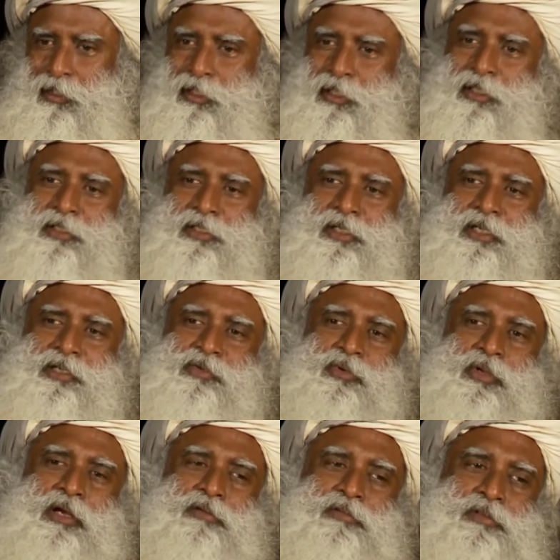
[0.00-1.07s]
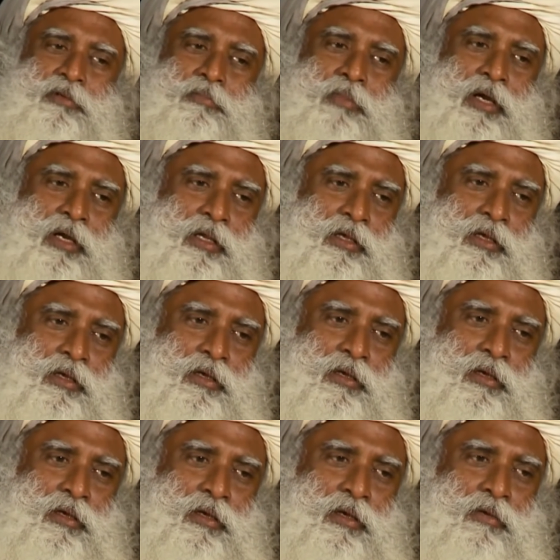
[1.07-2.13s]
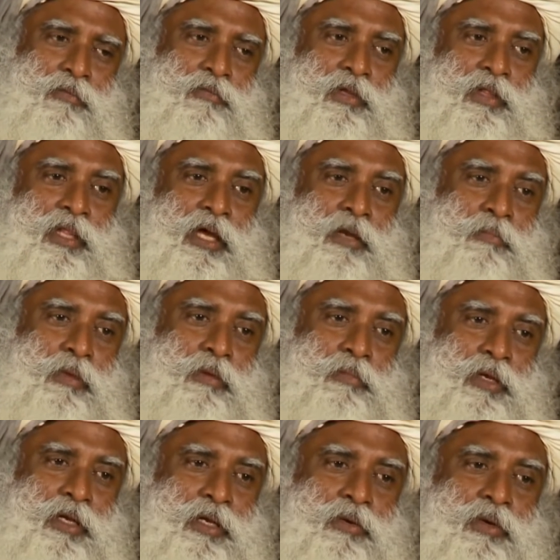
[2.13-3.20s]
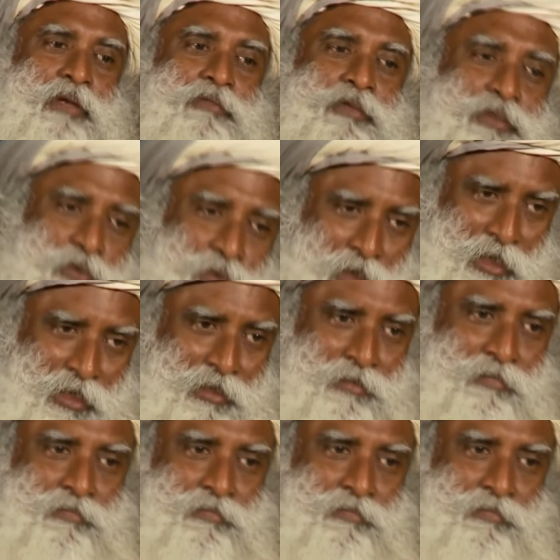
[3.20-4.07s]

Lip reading: Yesterday you loved somebody, with that memory you're living today.